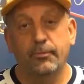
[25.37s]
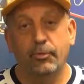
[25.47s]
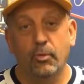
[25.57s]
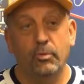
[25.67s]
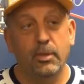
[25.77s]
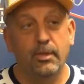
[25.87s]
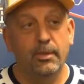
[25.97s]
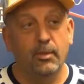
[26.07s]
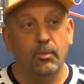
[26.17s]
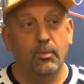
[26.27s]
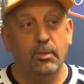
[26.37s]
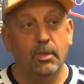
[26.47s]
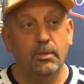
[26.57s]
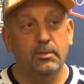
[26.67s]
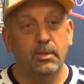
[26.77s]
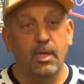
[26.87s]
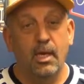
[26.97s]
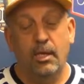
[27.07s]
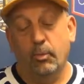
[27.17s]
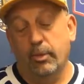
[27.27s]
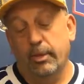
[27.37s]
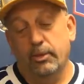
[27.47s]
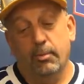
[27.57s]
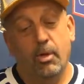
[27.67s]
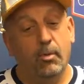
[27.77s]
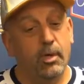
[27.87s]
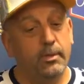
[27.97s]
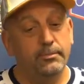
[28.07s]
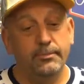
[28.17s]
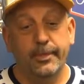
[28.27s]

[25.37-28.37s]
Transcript: So I think we're going to hit the ball well.